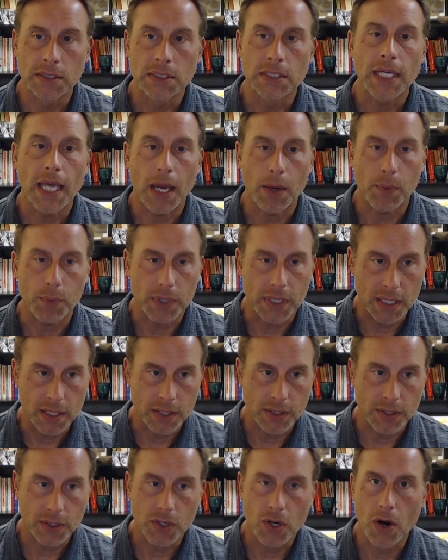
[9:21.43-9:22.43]
and we get in the
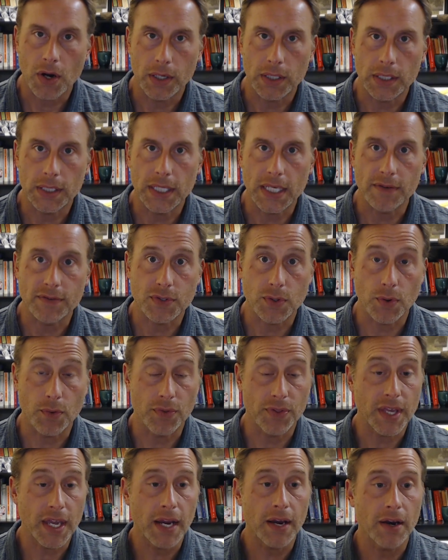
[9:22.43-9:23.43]
car to leave. So
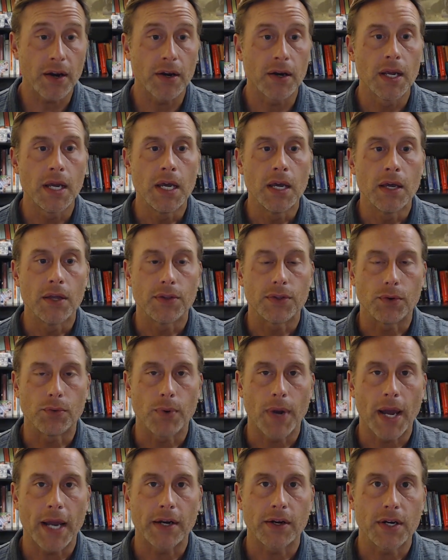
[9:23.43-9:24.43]
there, the
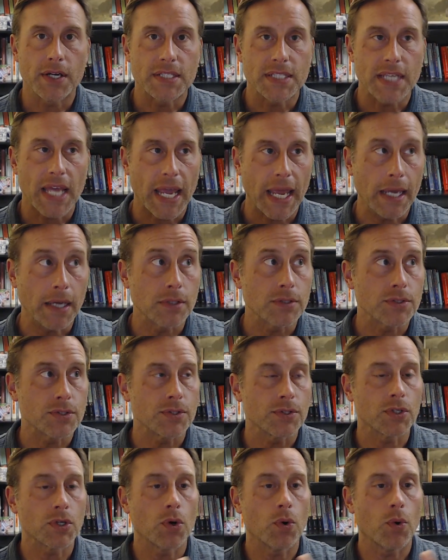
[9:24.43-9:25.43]
writer has answered the
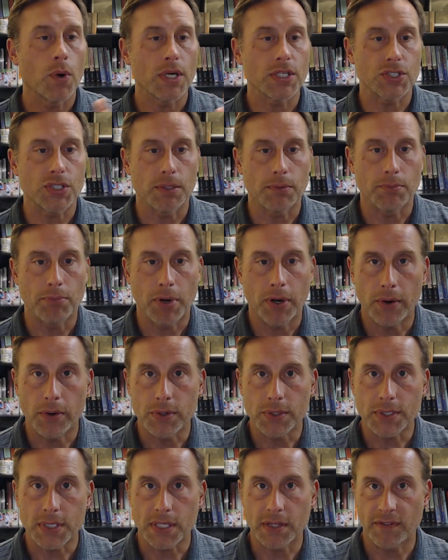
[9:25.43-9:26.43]
question posed
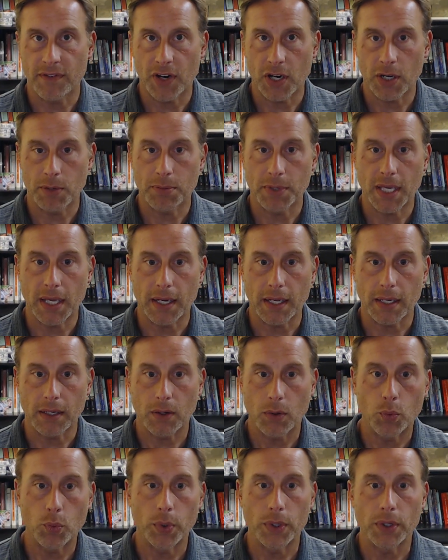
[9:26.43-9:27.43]
at the very beginning.
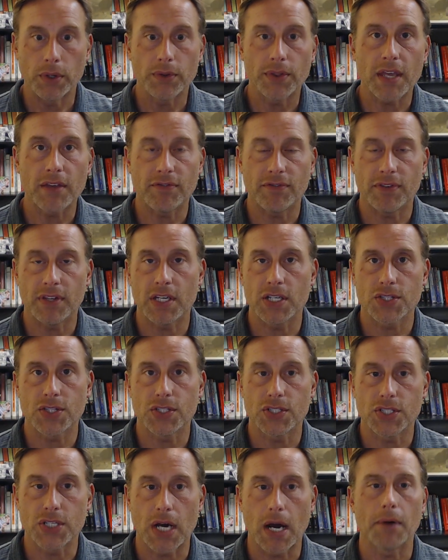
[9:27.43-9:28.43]
Will they finish the
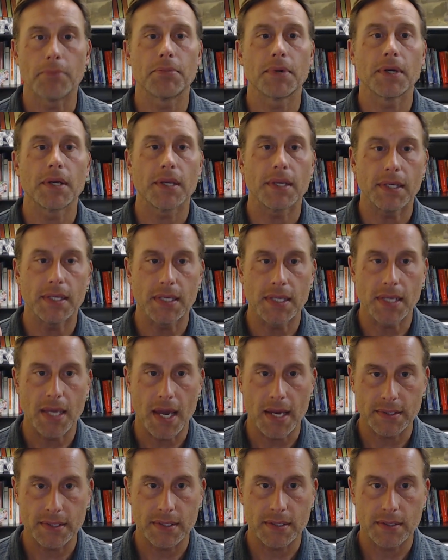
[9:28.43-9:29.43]
job?
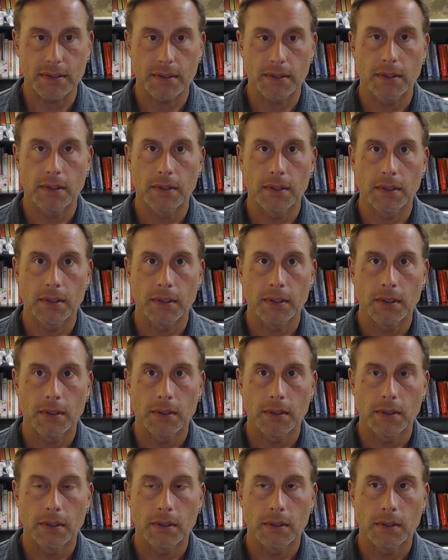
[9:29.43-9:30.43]
Yes.
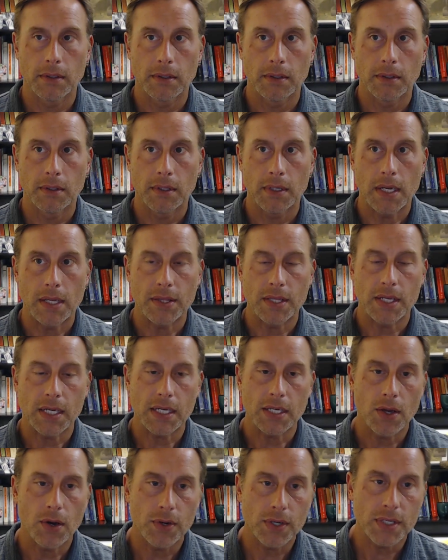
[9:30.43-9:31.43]
And then he
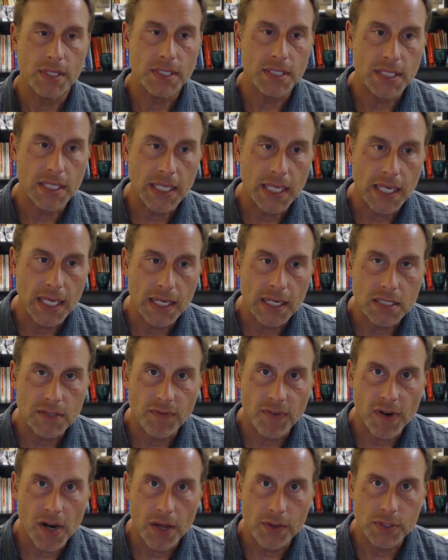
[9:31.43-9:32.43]
notices again his
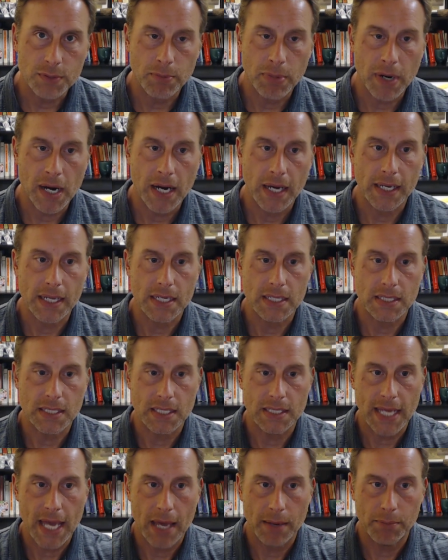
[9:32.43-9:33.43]
father's body as his
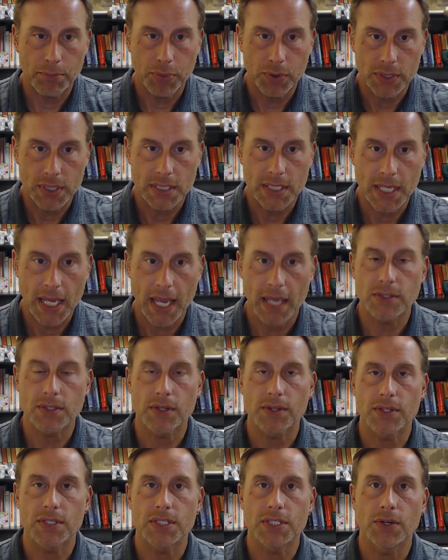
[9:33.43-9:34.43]
dad puts his hands on the
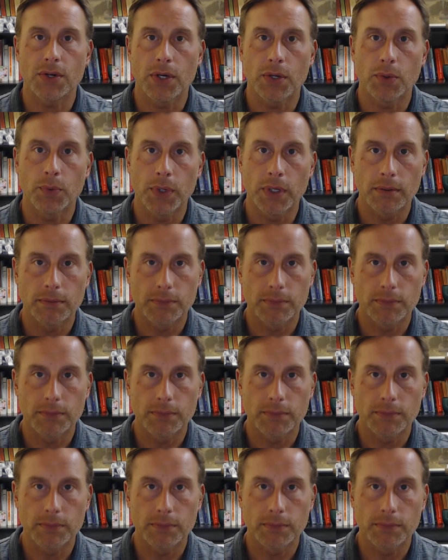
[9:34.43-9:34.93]
steering wheel,